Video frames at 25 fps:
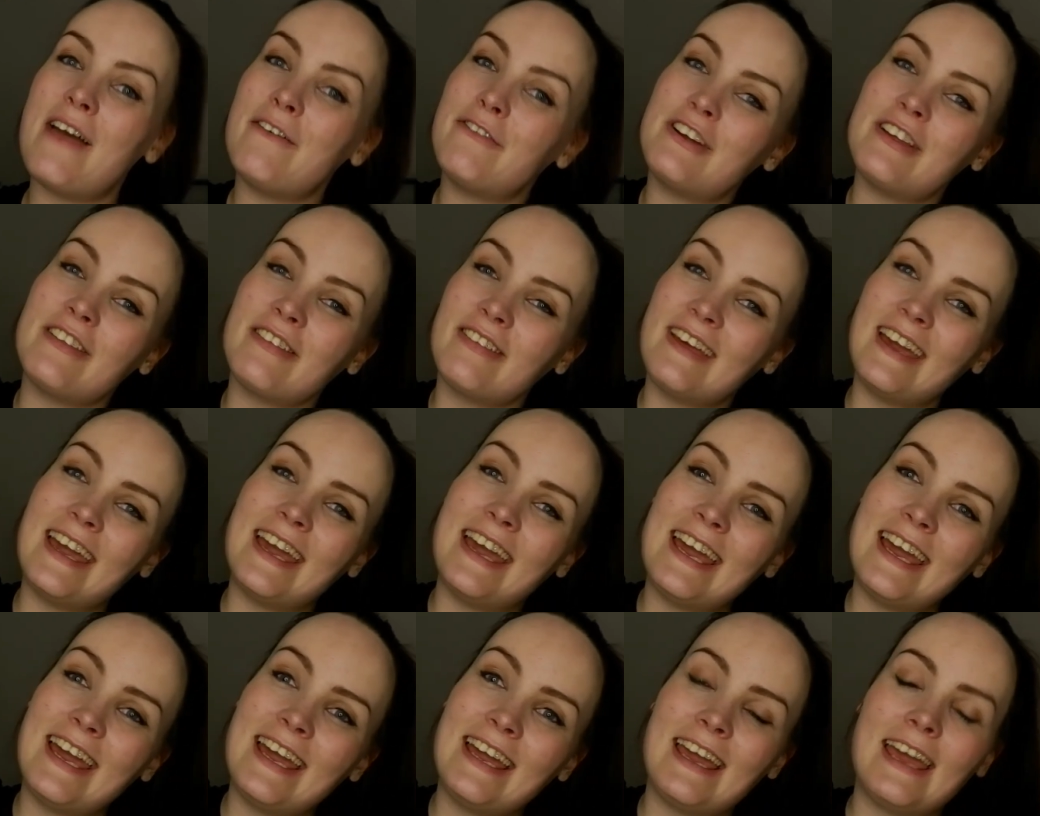
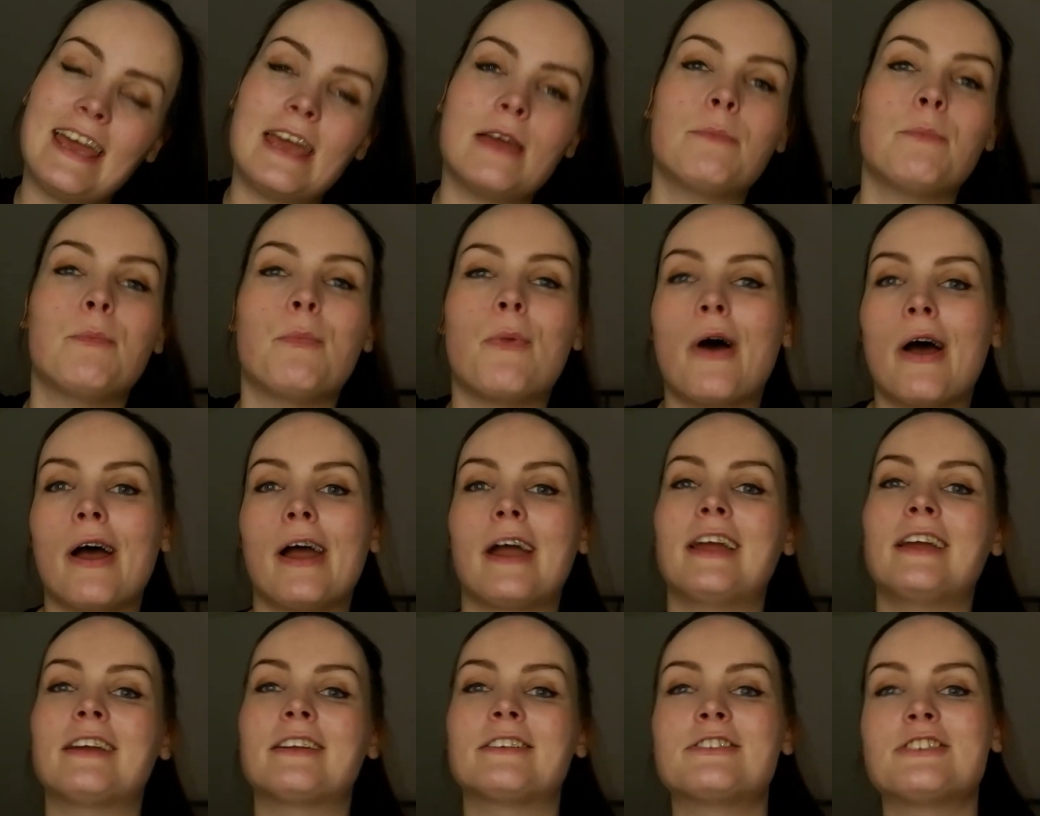everything in
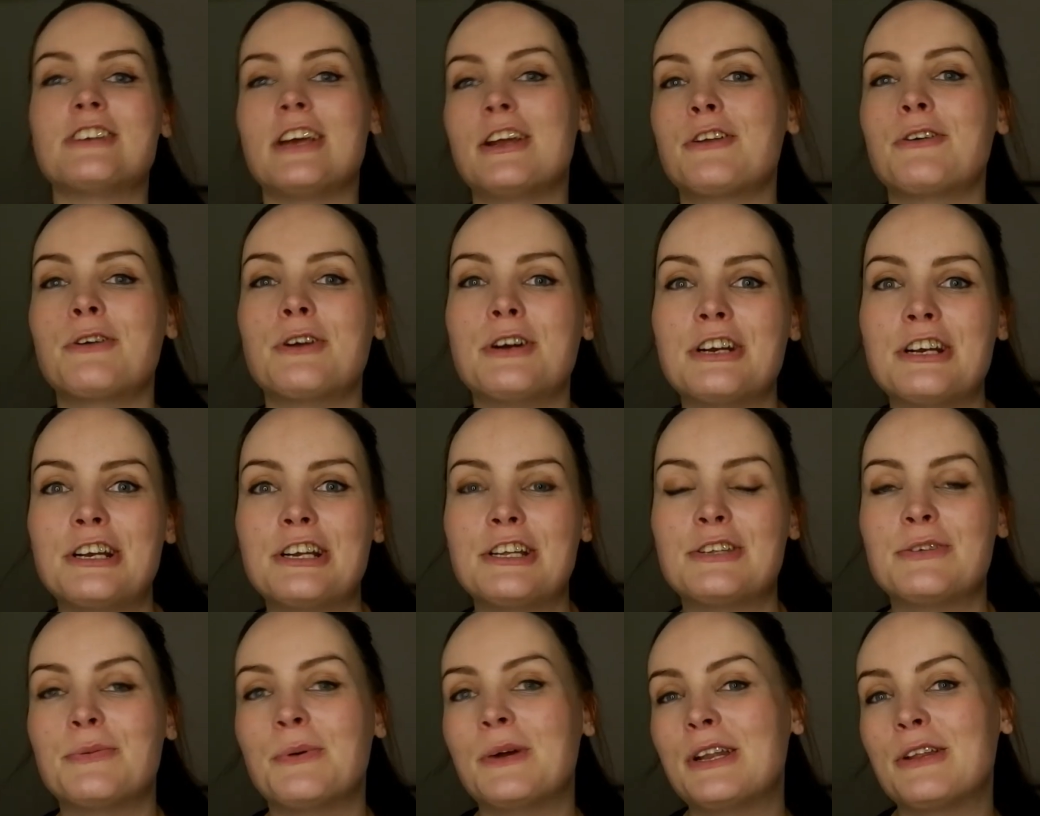my
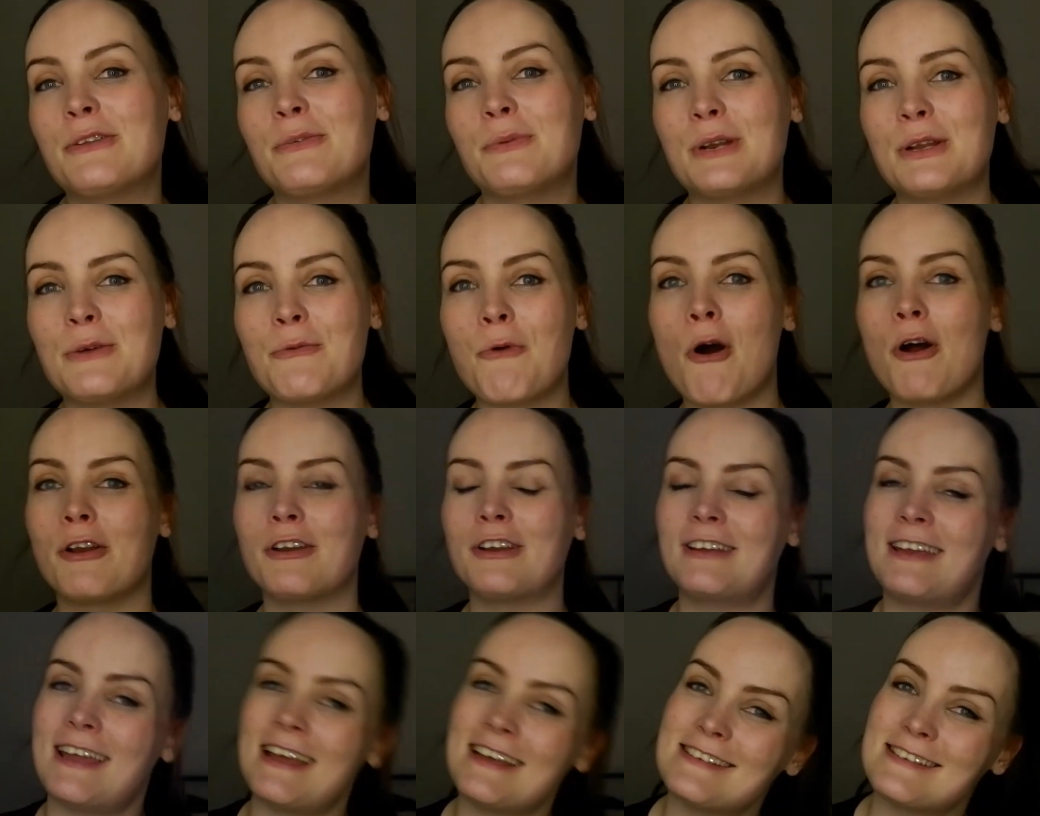January
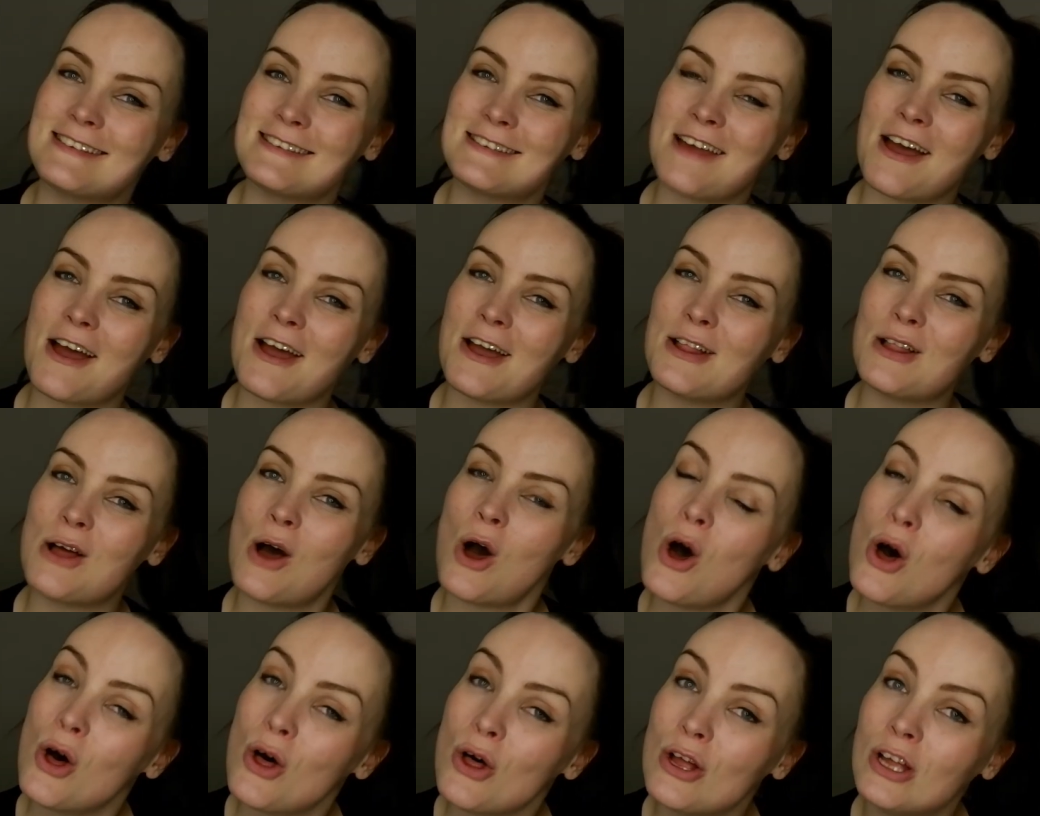2021 Yesstyle
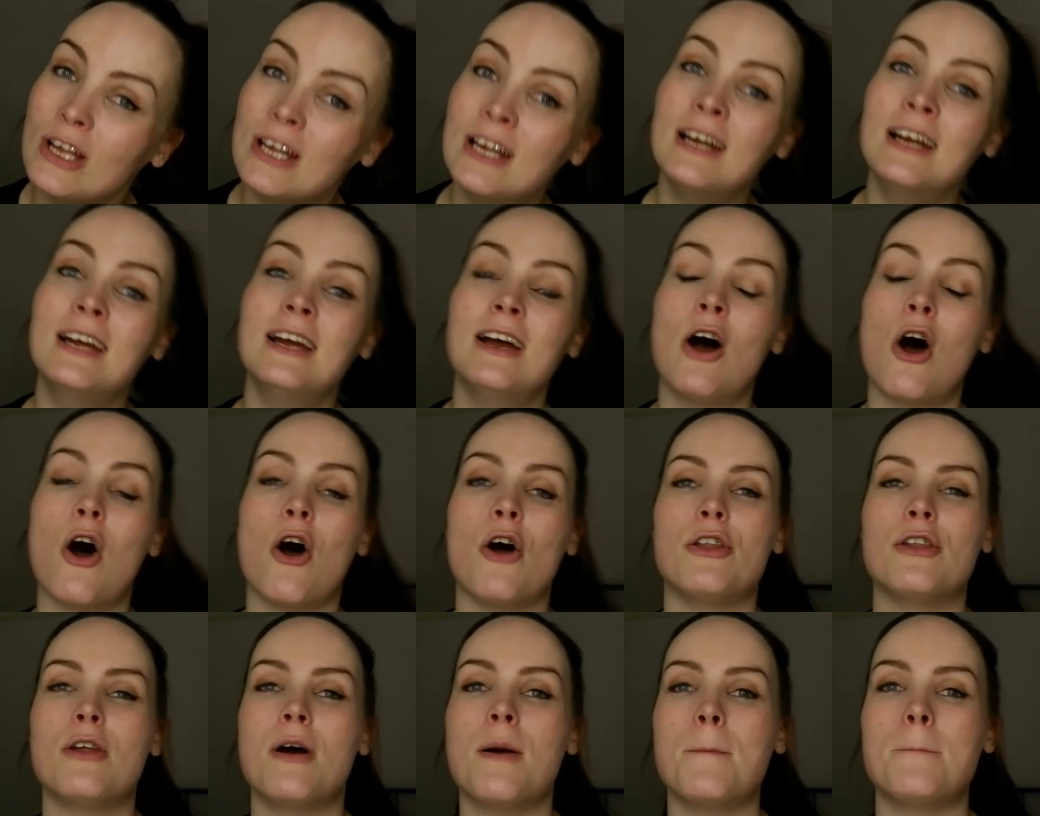haul
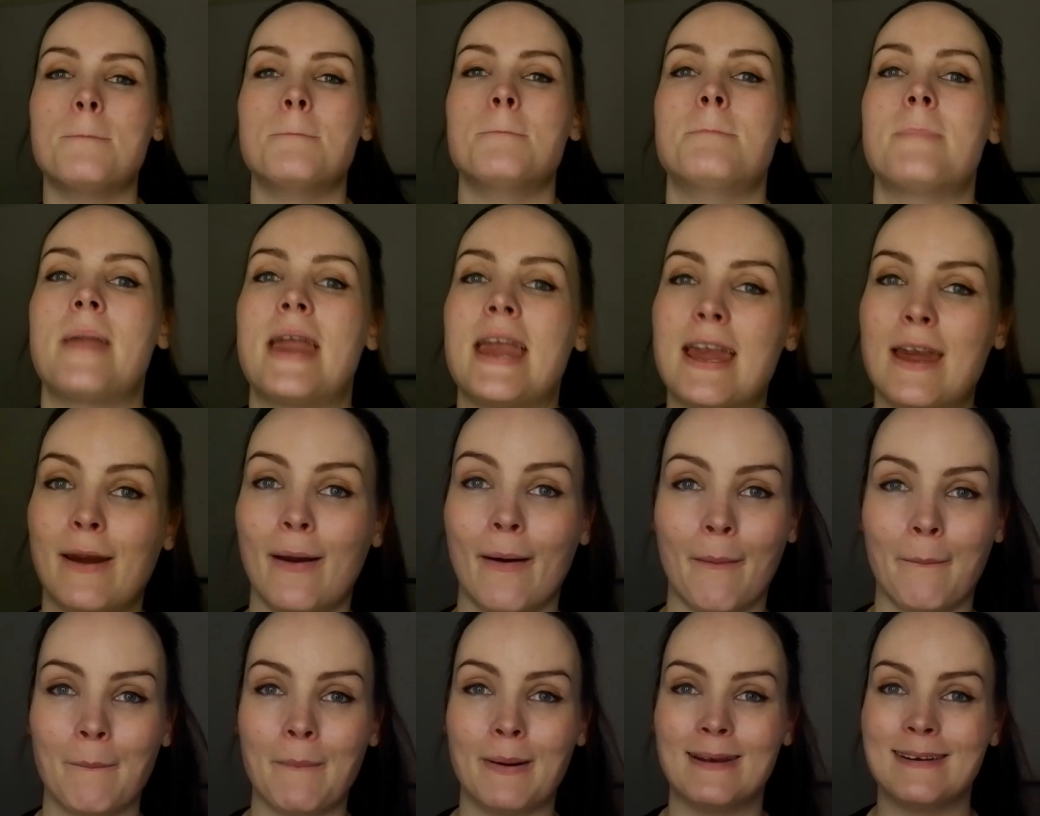on makeup.